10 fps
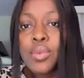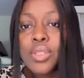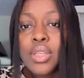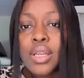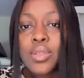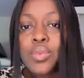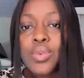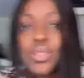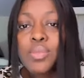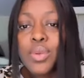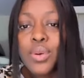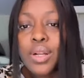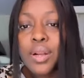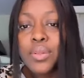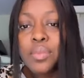No, but she, I suppose,
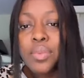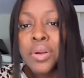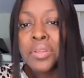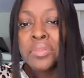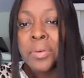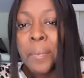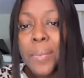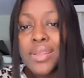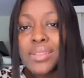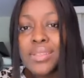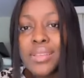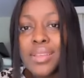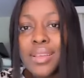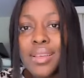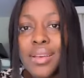block. I got to block the wrong
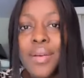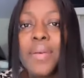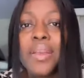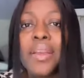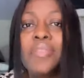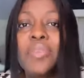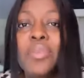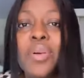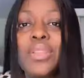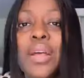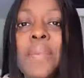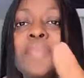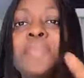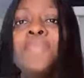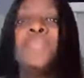person. Okay, I've unblocked her.
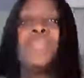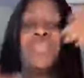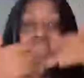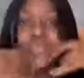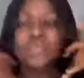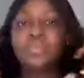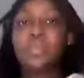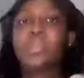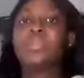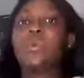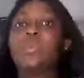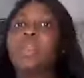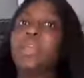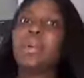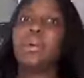So,
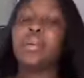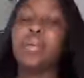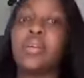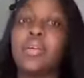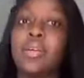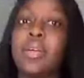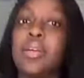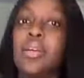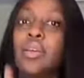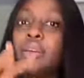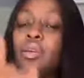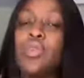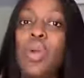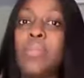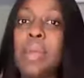Monica,
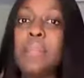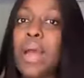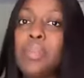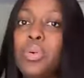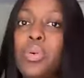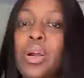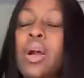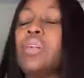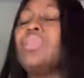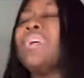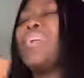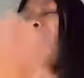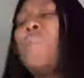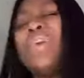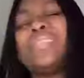you are in my black book. Ah, I
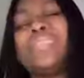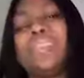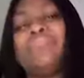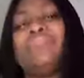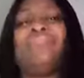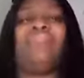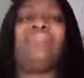call Betty.